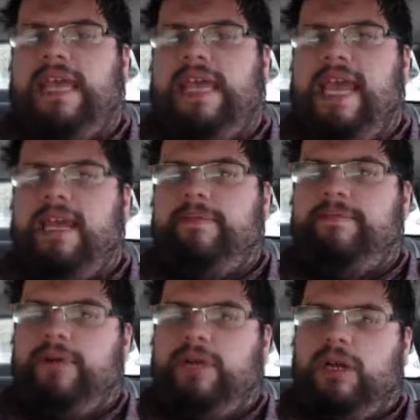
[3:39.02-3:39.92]

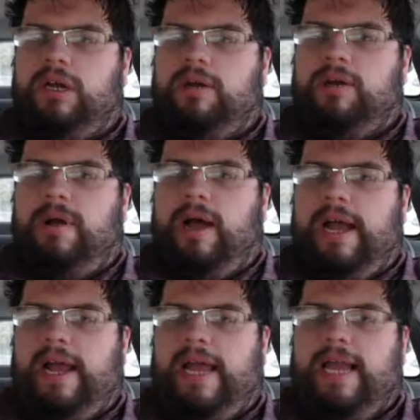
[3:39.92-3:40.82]
game, but
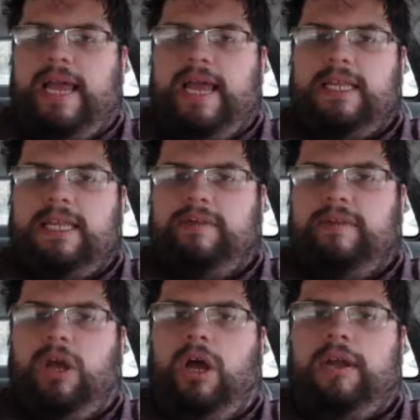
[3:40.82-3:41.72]
I kind of had to leave
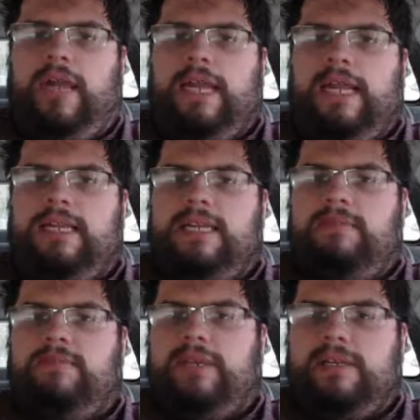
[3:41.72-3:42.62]
it
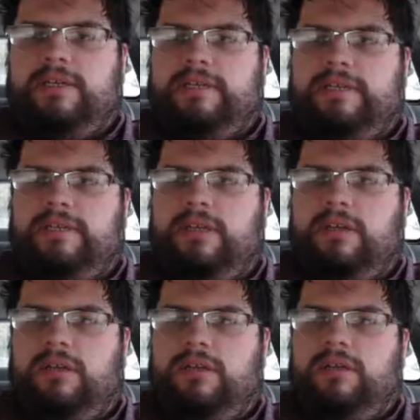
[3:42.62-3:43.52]
unedited because
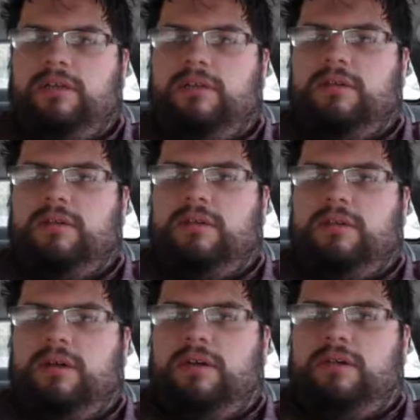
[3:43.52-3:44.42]

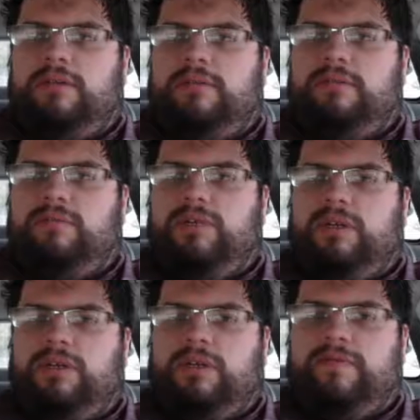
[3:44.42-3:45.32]

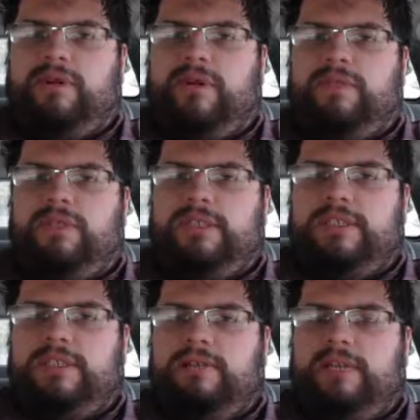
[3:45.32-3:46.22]
it took forever
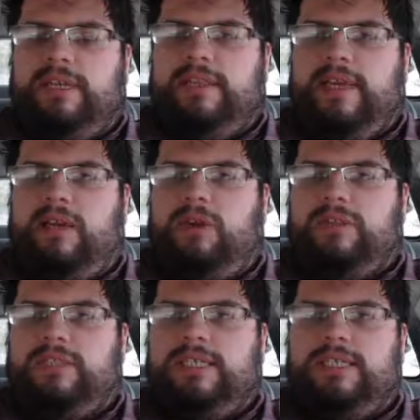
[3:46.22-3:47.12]
just to get that all
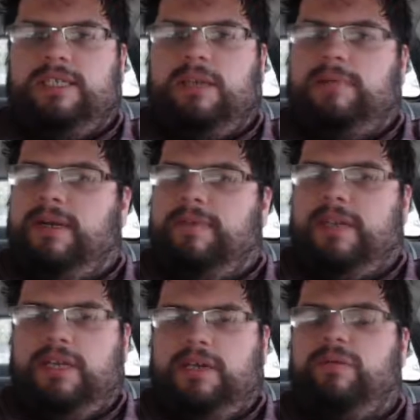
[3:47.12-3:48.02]
synced up and
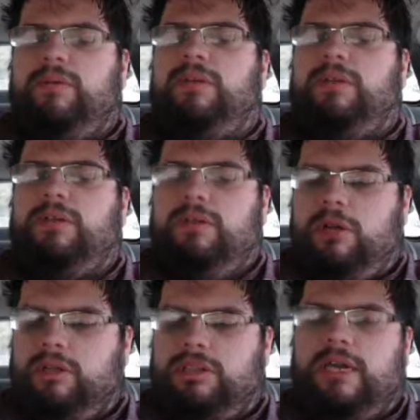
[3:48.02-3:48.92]
everything. It really took a
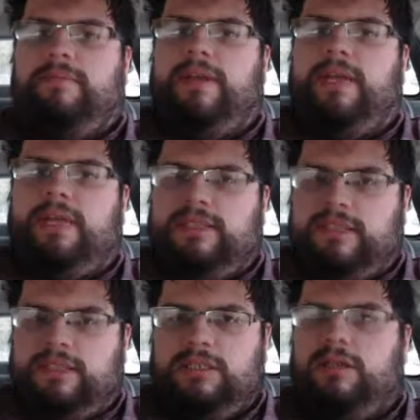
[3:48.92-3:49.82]
long time to get it
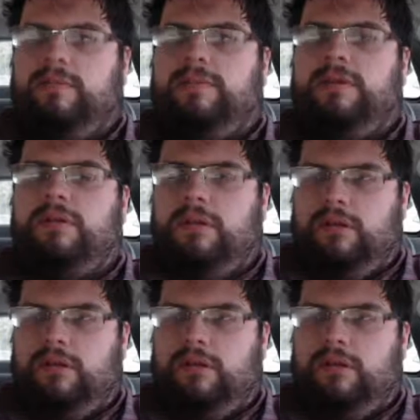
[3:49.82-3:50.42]
synced up.